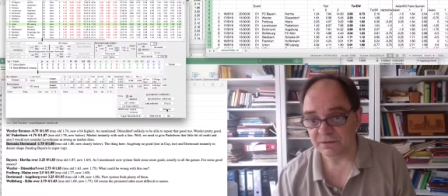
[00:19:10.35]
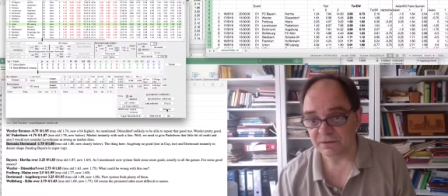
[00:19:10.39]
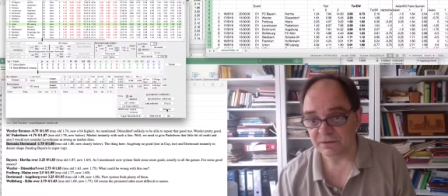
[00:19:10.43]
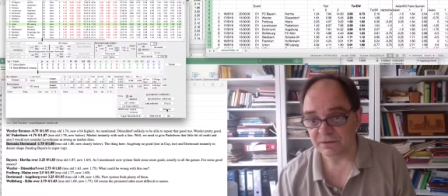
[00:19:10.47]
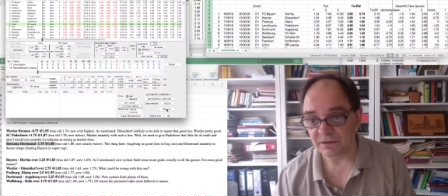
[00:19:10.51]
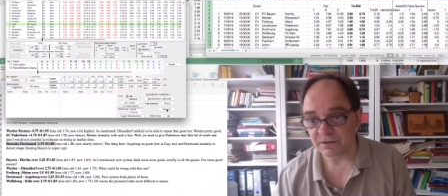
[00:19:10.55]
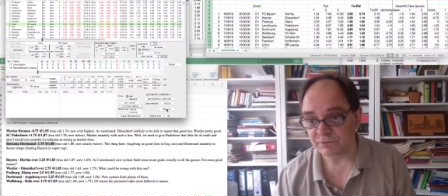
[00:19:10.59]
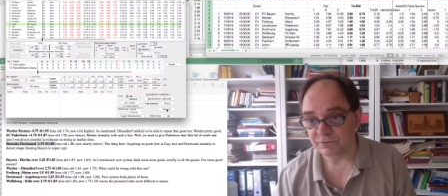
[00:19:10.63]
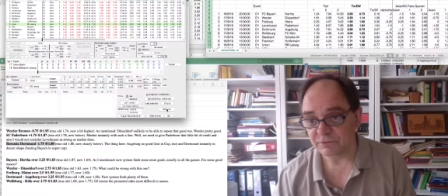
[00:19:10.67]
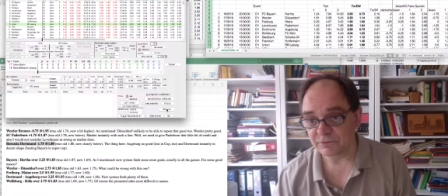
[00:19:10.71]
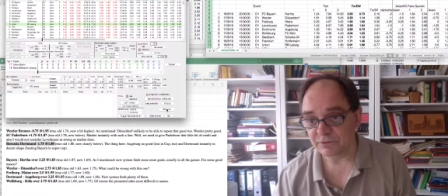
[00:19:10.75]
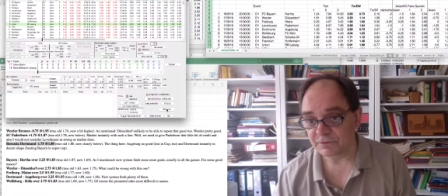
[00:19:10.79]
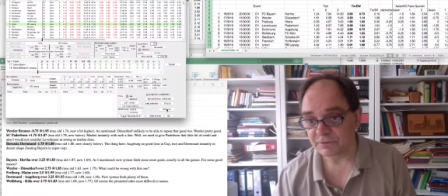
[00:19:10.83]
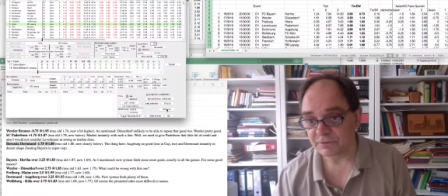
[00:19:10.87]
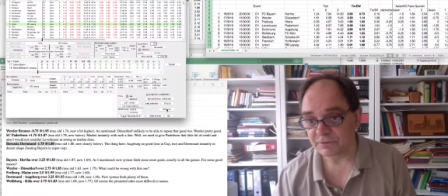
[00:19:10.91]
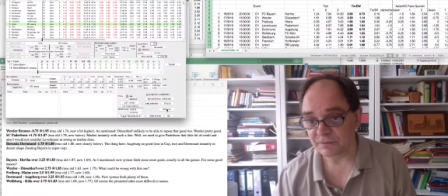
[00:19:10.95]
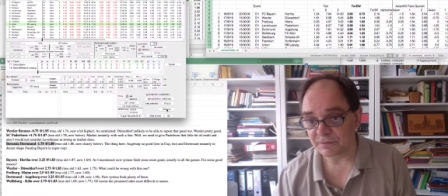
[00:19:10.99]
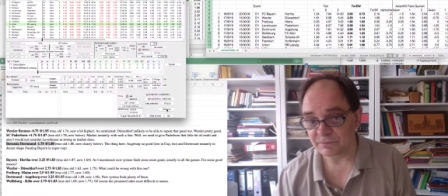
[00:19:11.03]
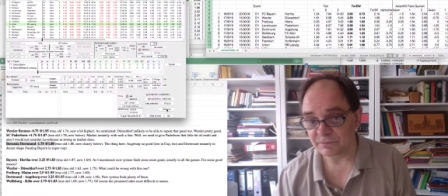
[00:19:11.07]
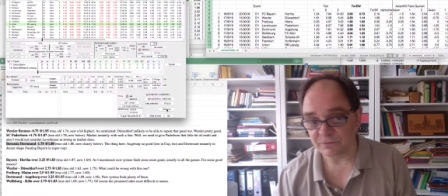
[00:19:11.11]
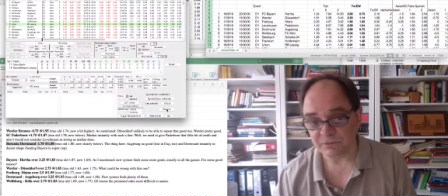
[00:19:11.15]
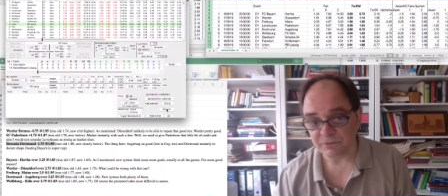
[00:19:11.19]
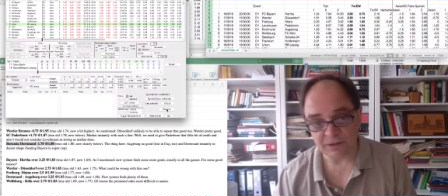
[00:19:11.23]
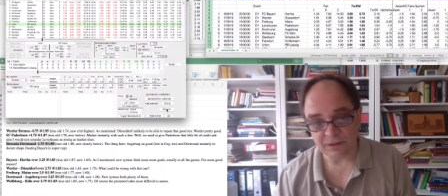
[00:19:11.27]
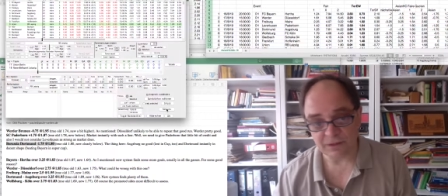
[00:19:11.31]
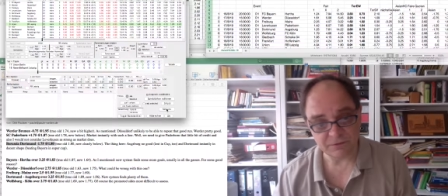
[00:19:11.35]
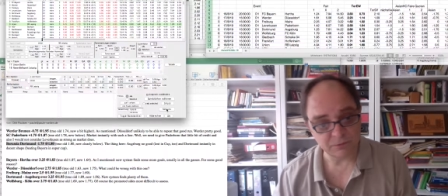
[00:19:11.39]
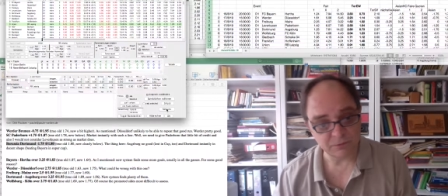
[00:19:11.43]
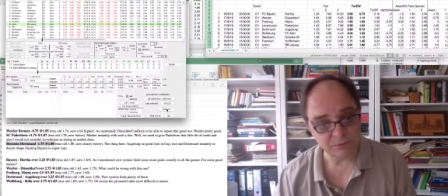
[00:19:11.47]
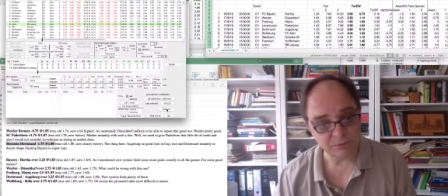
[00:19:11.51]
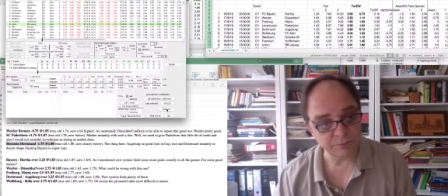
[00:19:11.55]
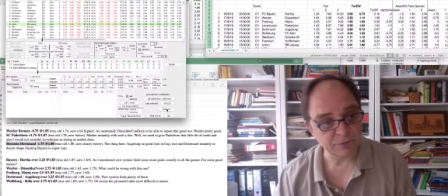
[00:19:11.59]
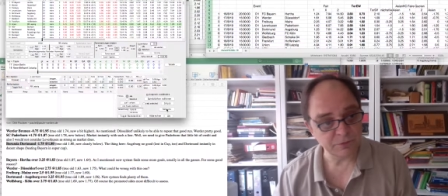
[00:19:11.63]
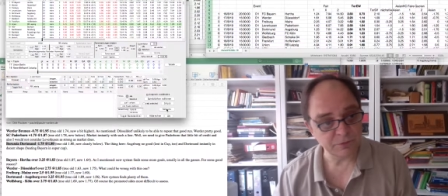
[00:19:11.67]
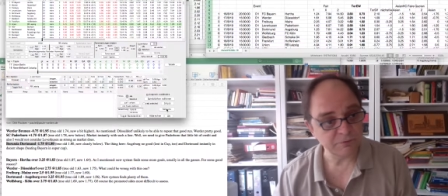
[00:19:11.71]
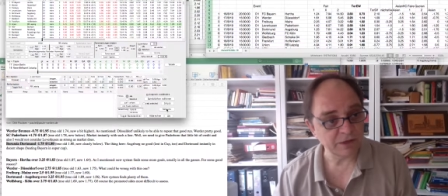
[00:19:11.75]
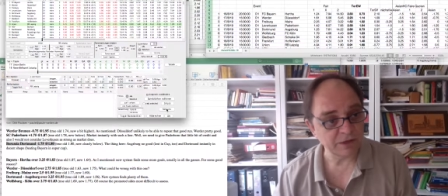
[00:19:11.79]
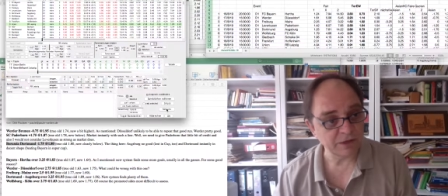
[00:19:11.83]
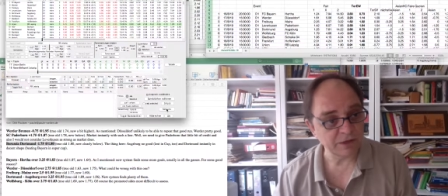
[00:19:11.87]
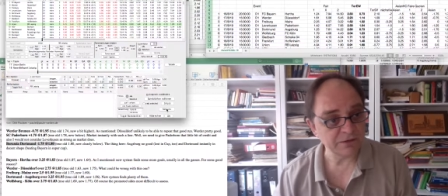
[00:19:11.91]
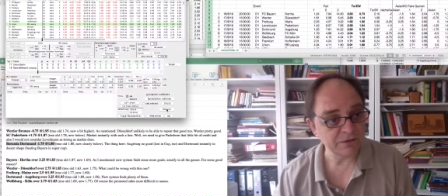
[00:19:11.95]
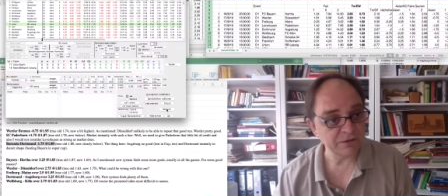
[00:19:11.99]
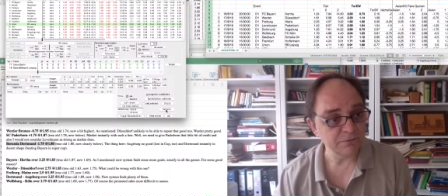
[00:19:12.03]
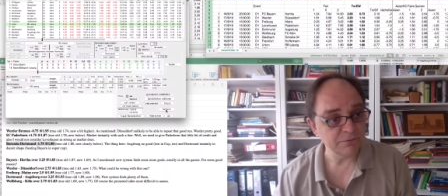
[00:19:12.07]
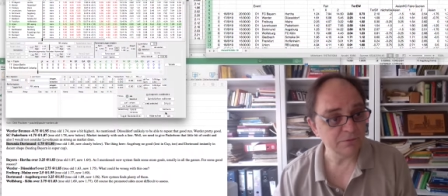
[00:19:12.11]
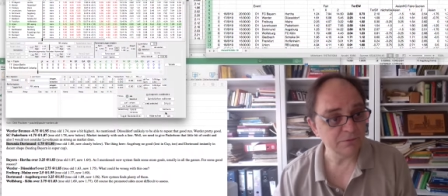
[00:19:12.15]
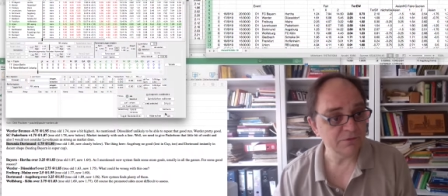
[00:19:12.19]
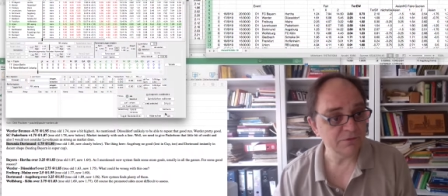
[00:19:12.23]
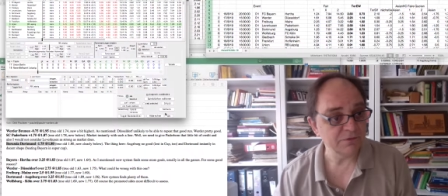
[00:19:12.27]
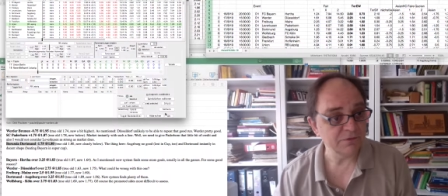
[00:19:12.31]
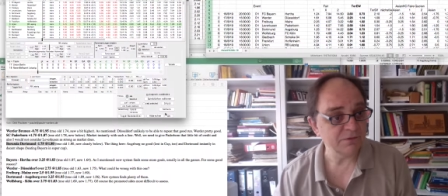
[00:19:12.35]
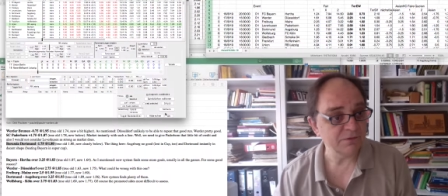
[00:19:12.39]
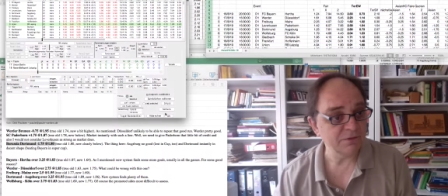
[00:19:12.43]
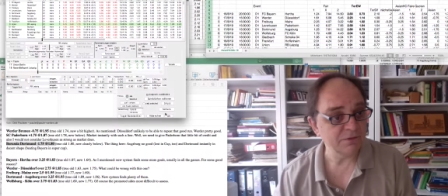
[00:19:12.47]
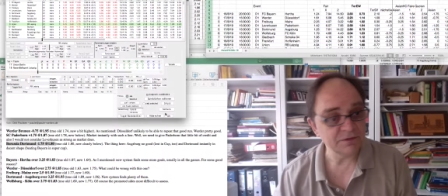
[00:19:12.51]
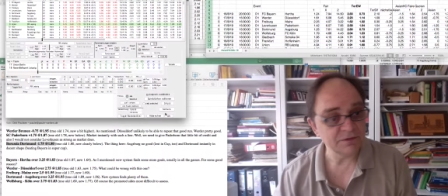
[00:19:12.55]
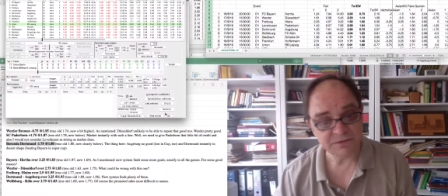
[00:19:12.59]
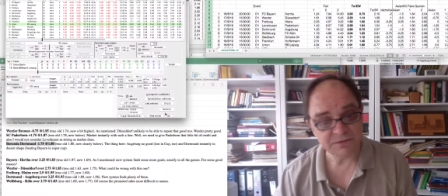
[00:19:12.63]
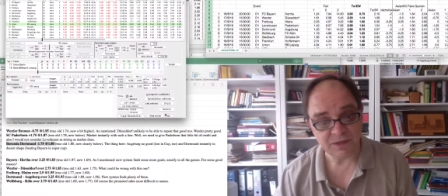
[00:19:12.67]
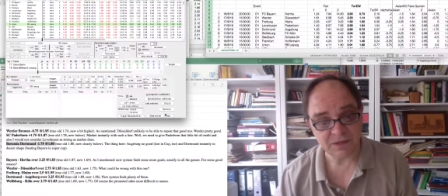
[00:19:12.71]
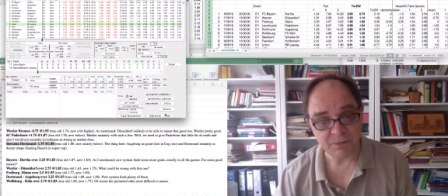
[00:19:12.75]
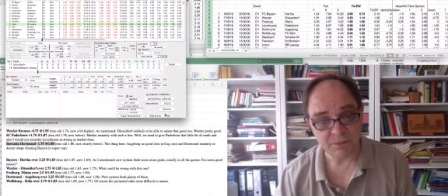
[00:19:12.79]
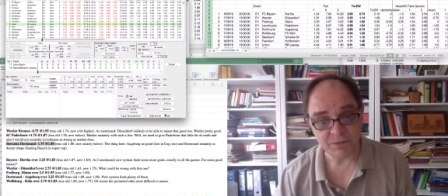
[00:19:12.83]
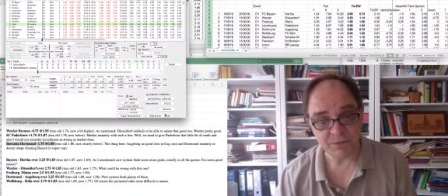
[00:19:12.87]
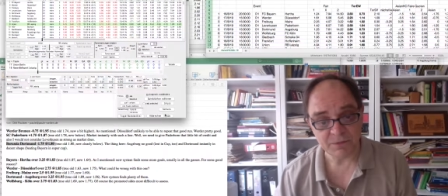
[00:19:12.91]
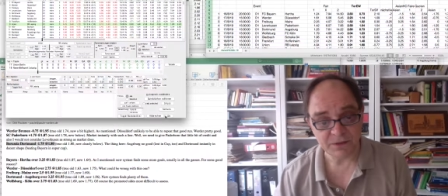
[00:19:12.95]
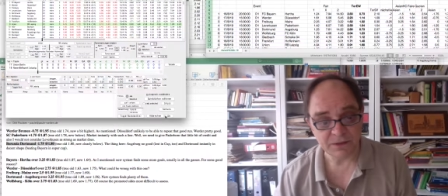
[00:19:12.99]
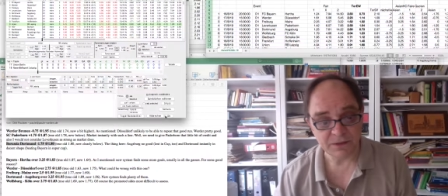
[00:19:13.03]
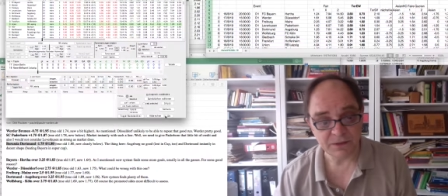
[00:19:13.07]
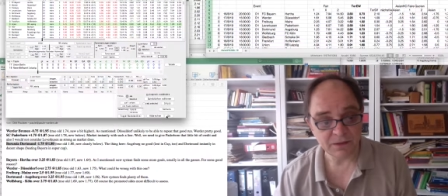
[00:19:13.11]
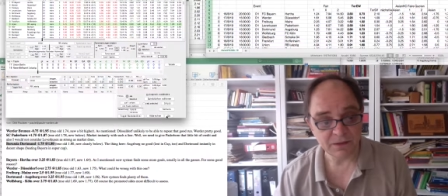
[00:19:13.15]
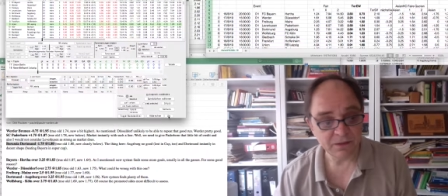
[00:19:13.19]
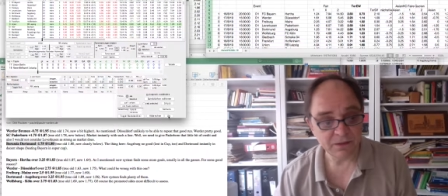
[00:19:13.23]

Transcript: Of course, I'm trying to provide you with something